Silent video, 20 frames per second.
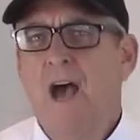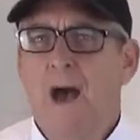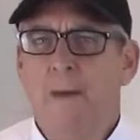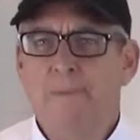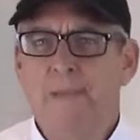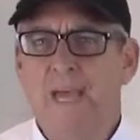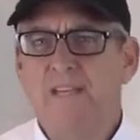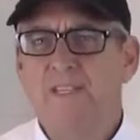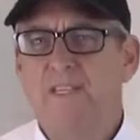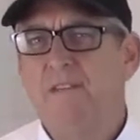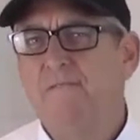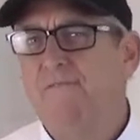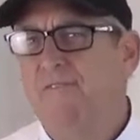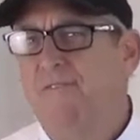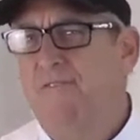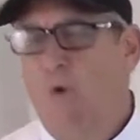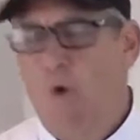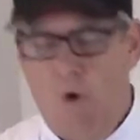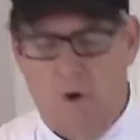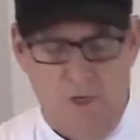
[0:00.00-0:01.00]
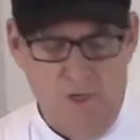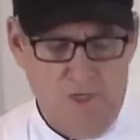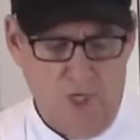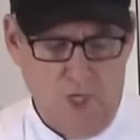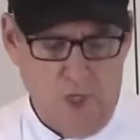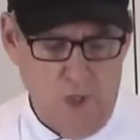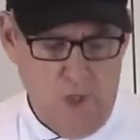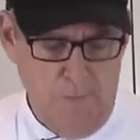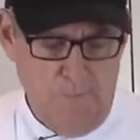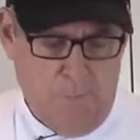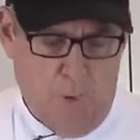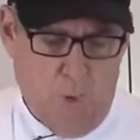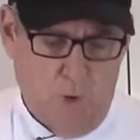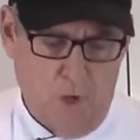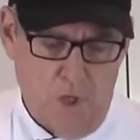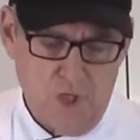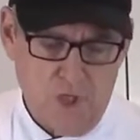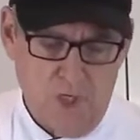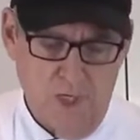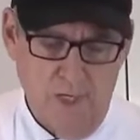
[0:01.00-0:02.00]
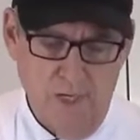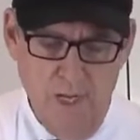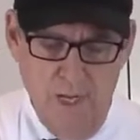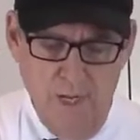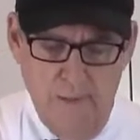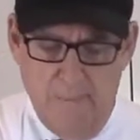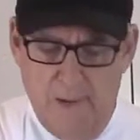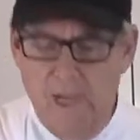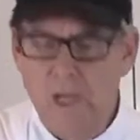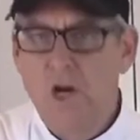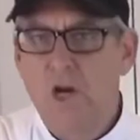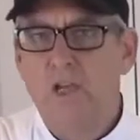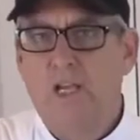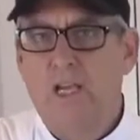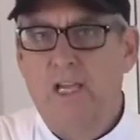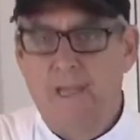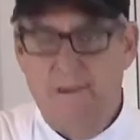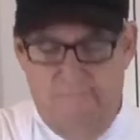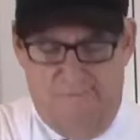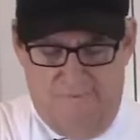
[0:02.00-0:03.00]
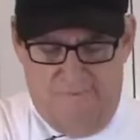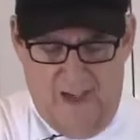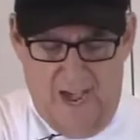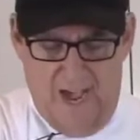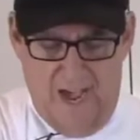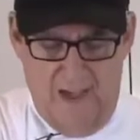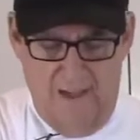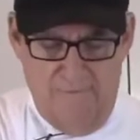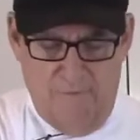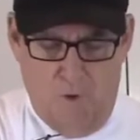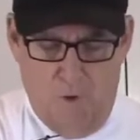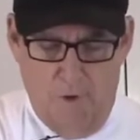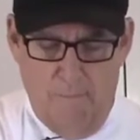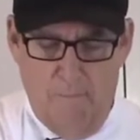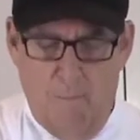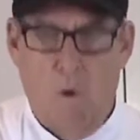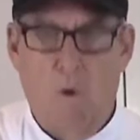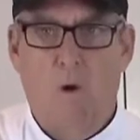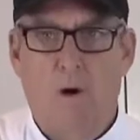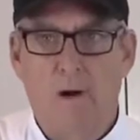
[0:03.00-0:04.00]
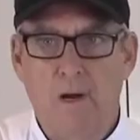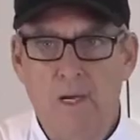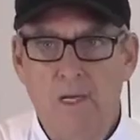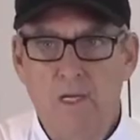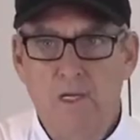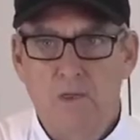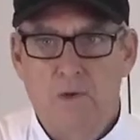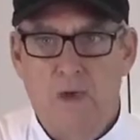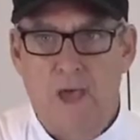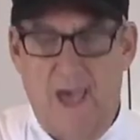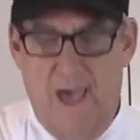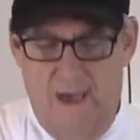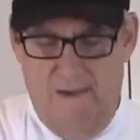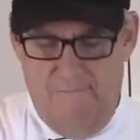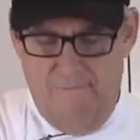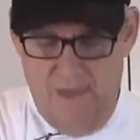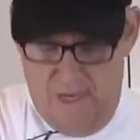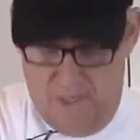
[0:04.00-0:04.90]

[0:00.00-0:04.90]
I'm guessing 4 is a good portion, but you know, you could give 5 or more. So I have